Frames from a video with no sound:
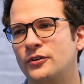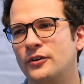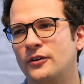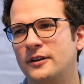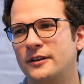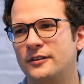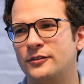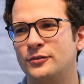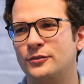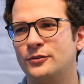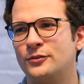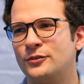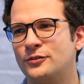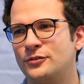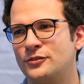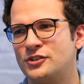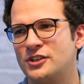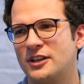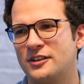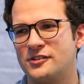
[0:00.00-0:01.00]
early to
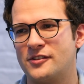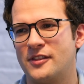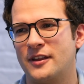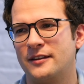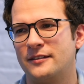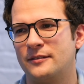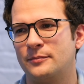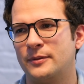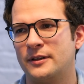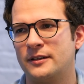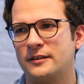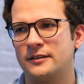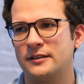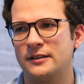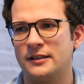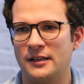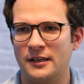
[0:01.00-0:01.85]
judge that. But